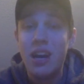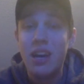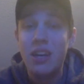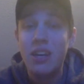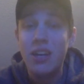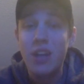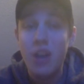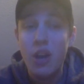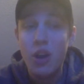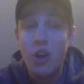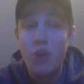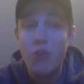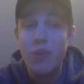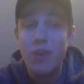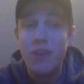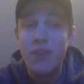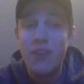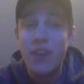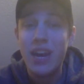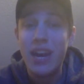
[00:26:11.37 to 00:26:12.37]
no,
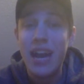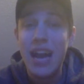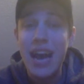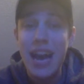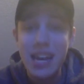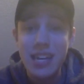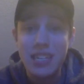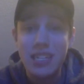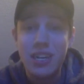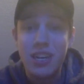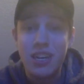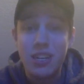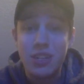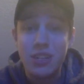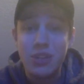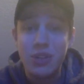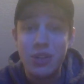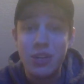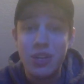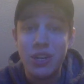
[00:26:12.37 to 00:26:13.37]
but if I had talked
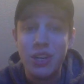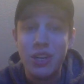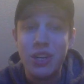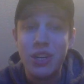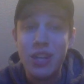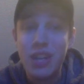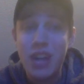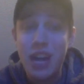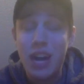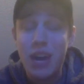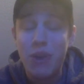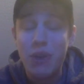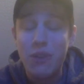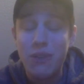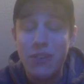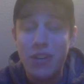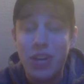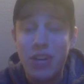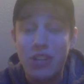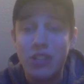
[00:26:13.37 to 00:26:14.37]
to her, I would
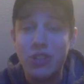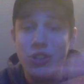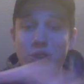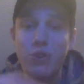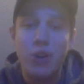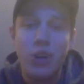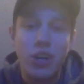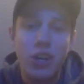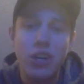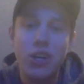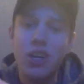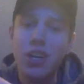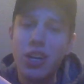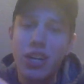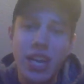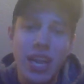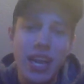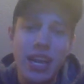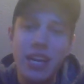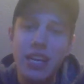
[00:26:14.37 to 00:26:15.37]
have talked to her,
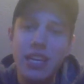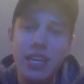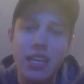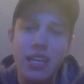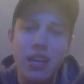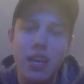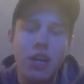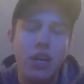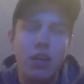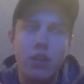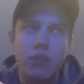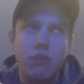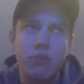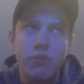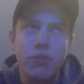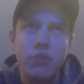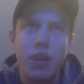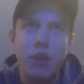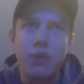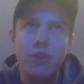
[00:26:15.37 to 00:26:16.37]
Katie, or
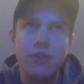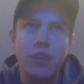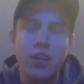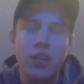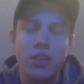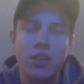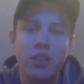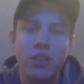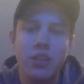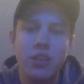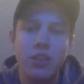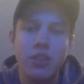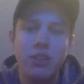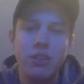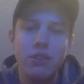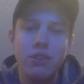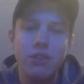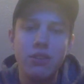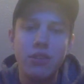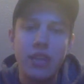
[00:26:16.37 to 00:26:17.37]
I would have talked to
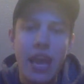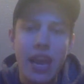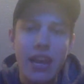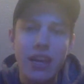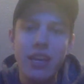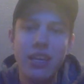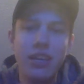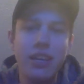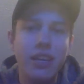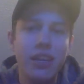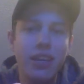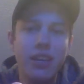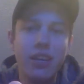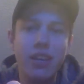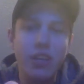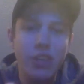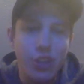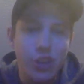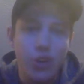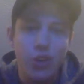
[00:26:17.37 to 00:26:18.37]
Katie,
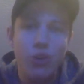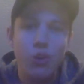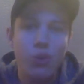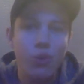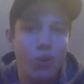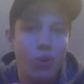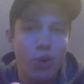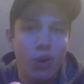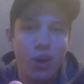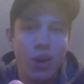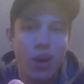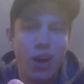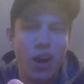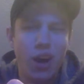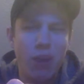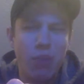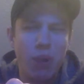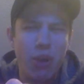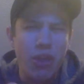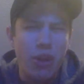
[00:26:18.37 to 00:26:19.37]
you,
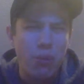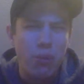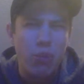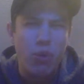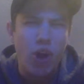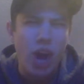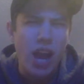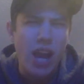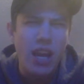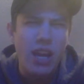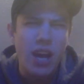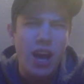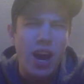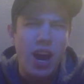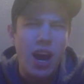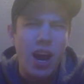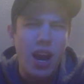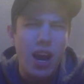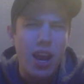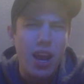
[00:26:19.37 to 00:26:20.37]
I think Brian,
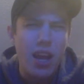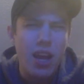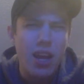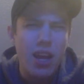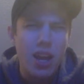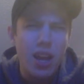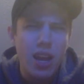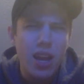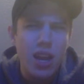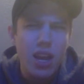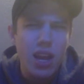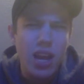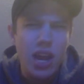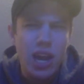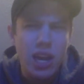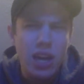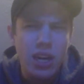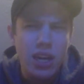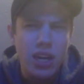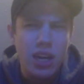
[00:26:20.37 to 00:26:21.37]

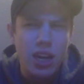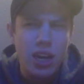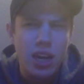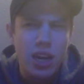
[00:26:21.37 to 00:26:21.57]
and